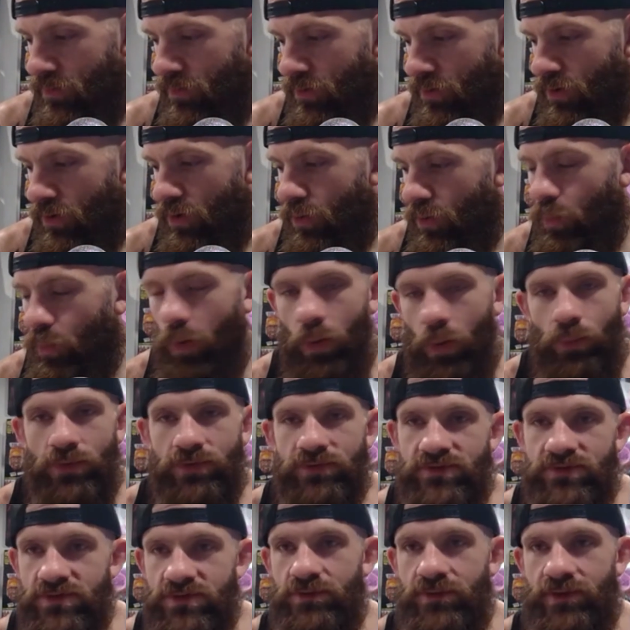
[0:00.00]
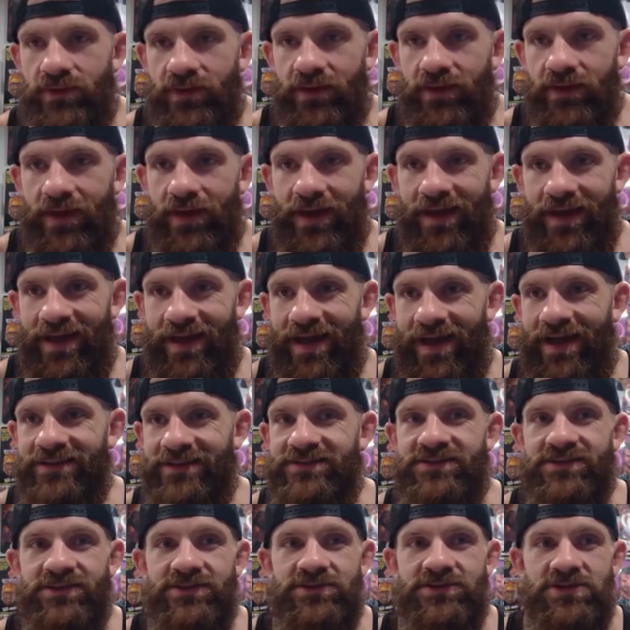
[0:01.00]
what we're doing at
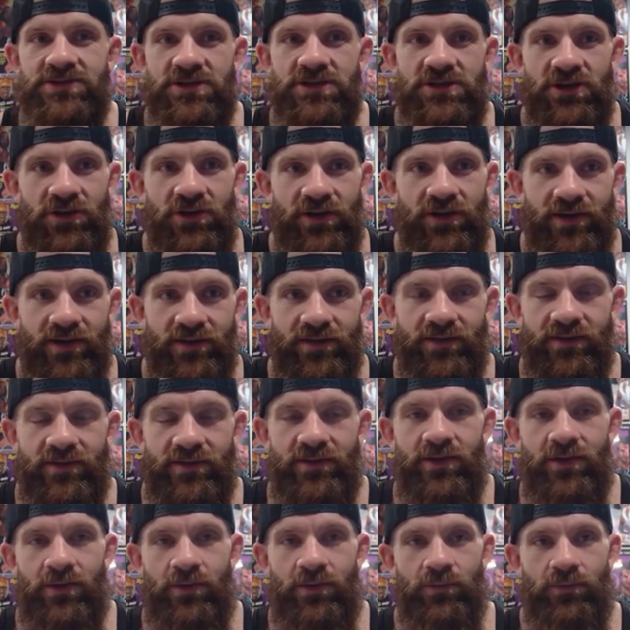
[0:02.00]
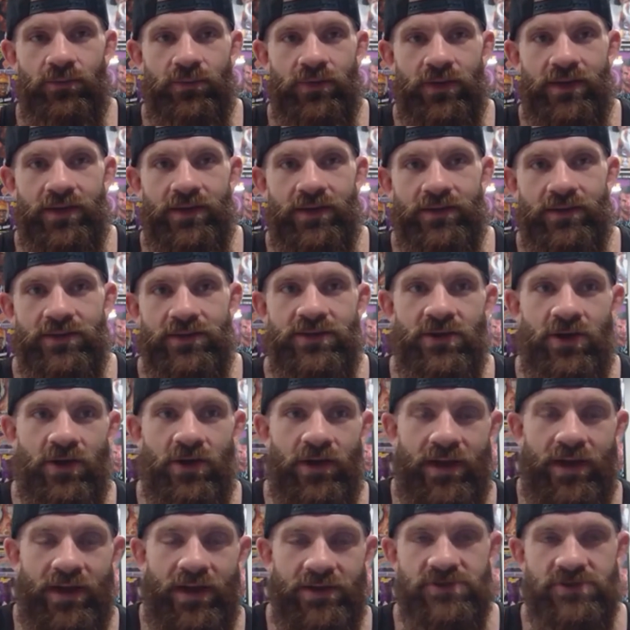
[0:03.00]
such a young, young
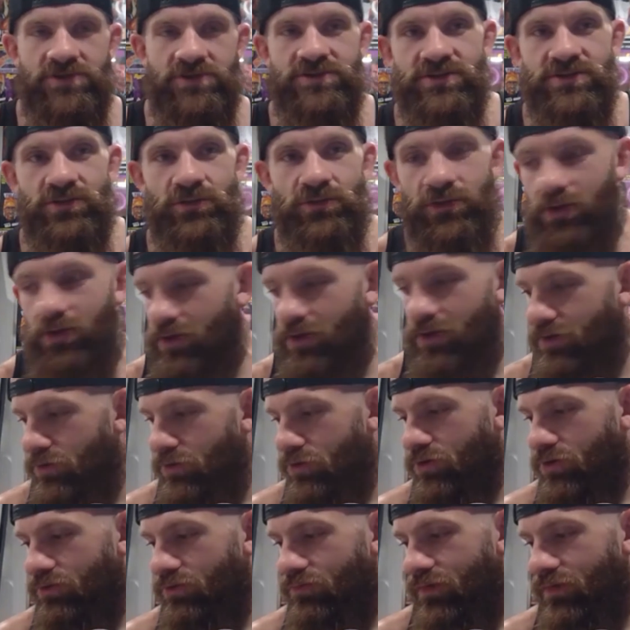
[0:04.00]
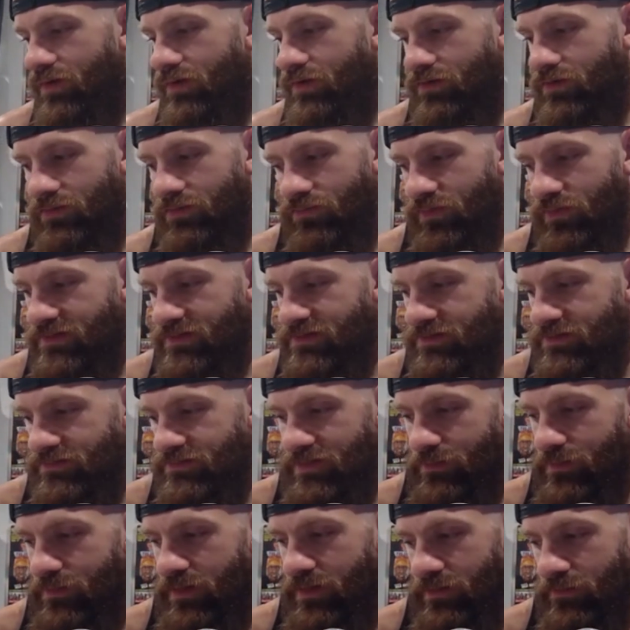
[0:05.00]
age and so young in your career. You've wrestled,
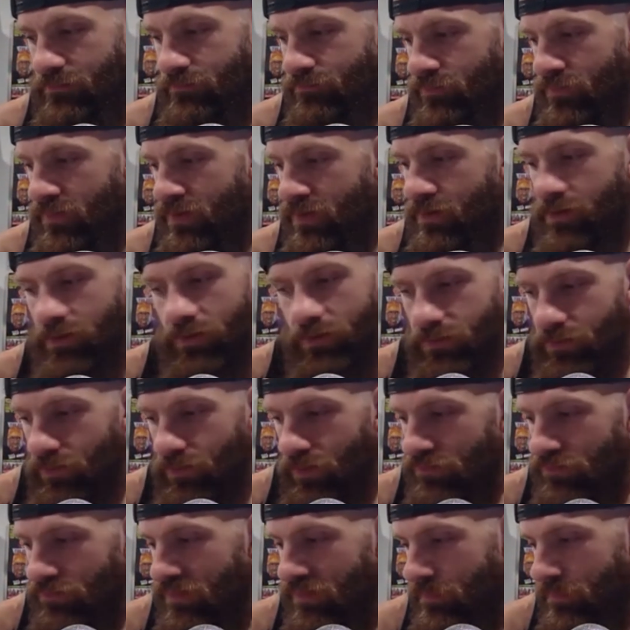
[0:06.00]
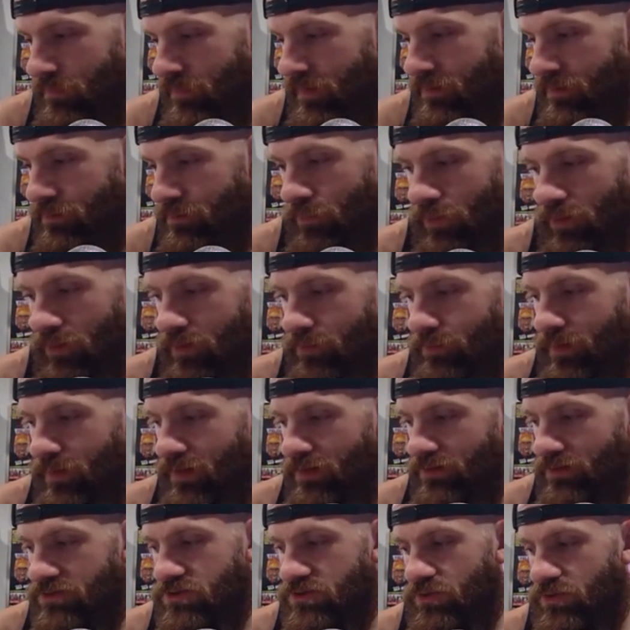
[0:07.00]
I mean, off the top of my head, Marty
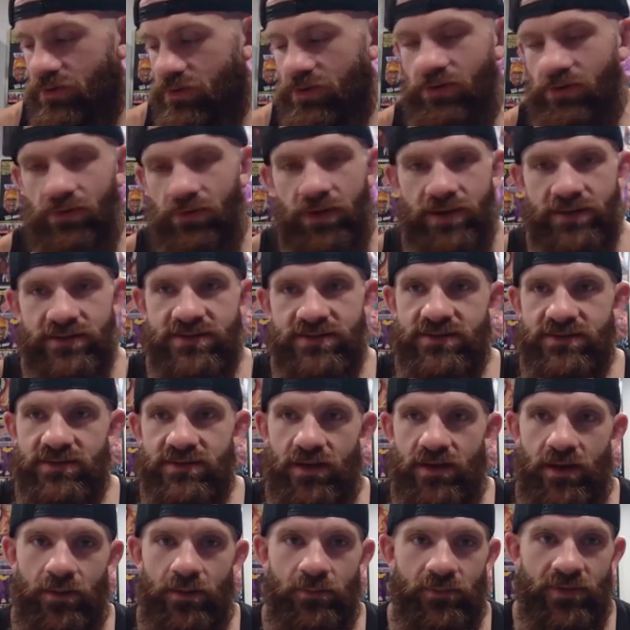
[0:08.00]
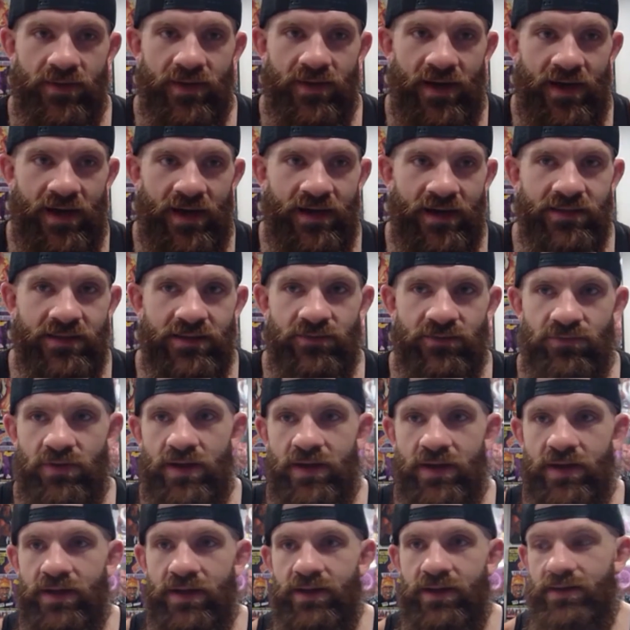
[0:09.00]
Bell, Jordan Grace, Kylie
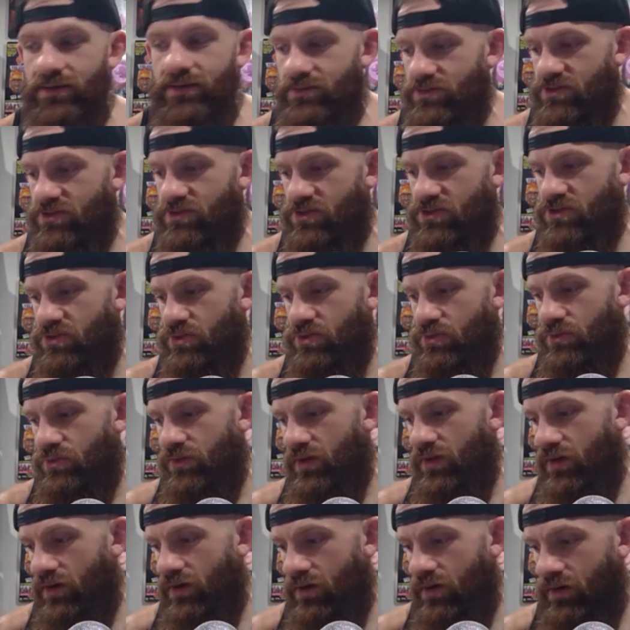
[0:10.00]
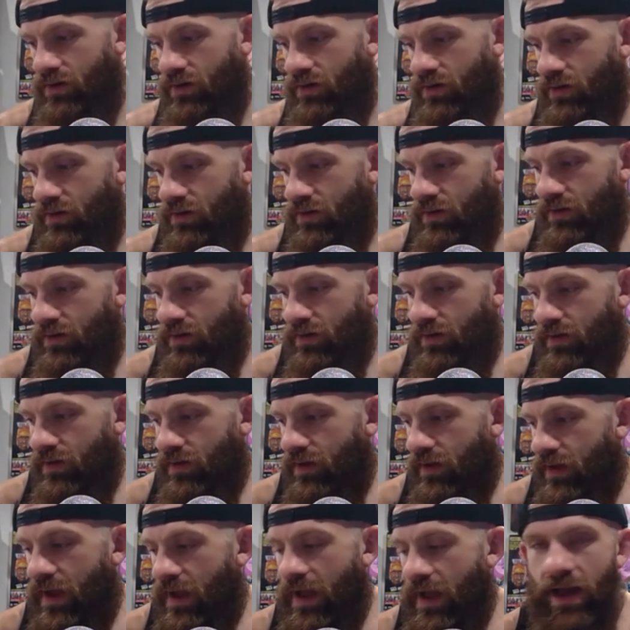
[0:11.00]
Ray, Sue Young.
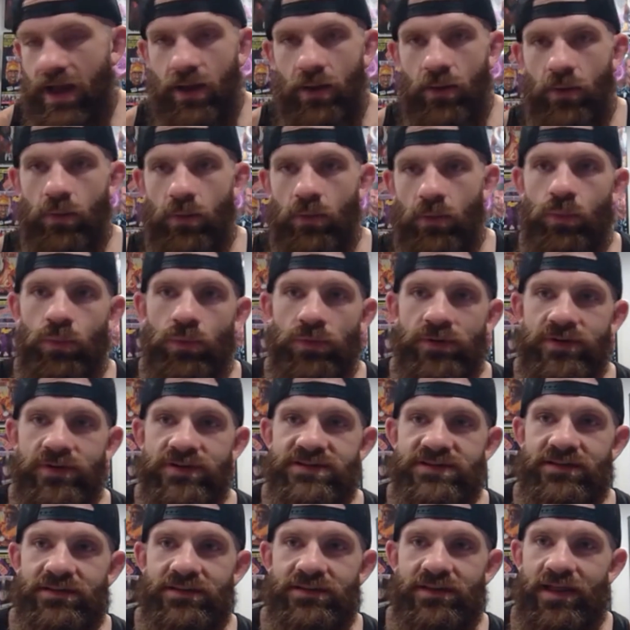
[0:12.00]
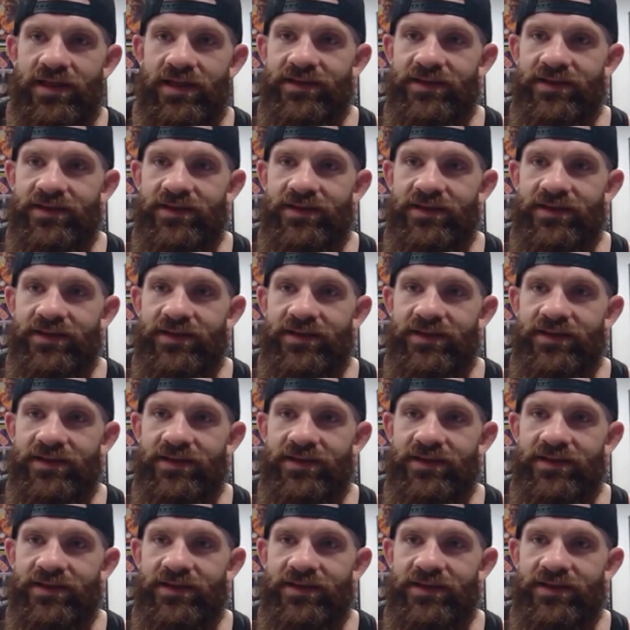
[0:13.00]
What is it like